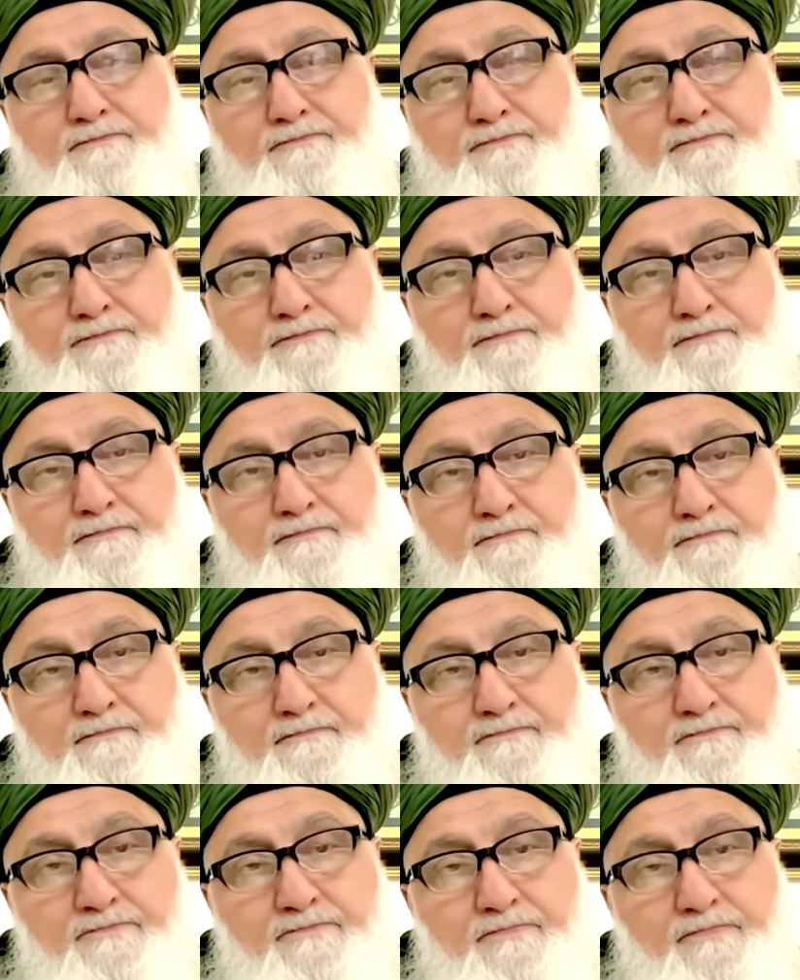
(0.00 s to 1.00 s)

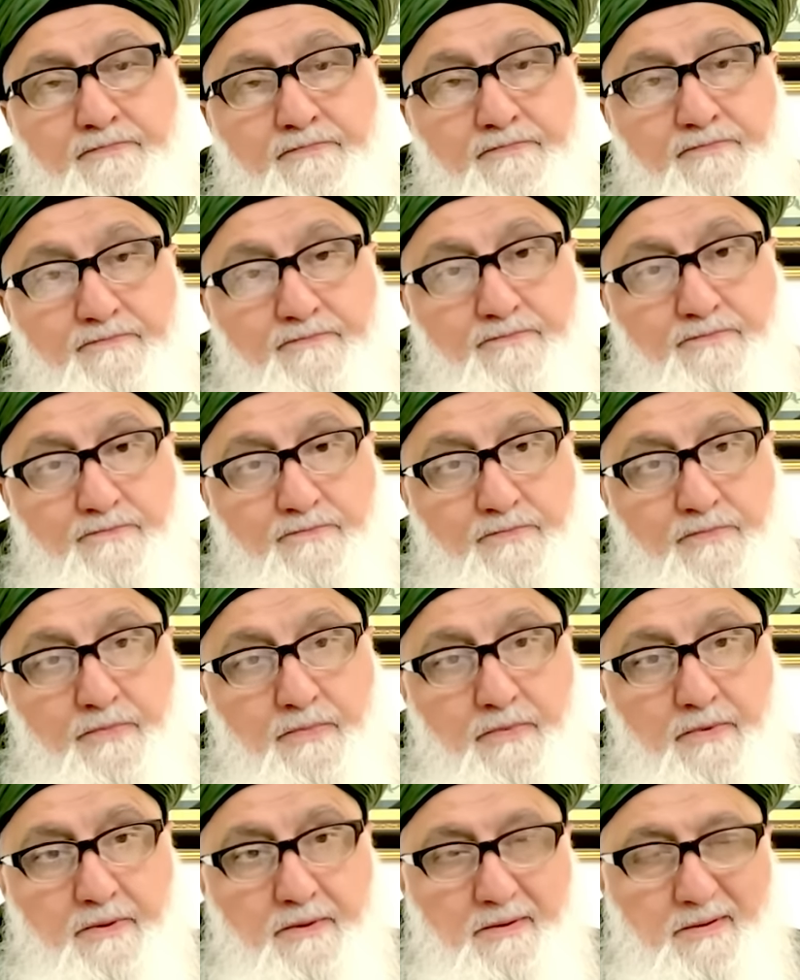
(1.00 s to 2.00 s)

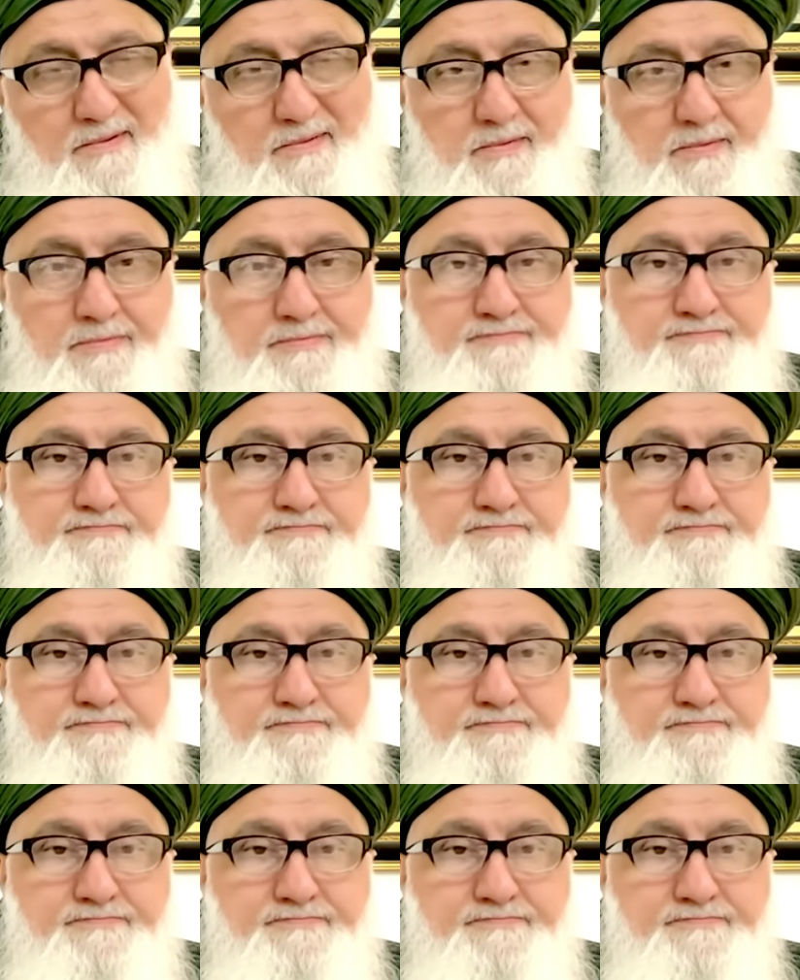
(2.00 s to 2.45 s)
(silence)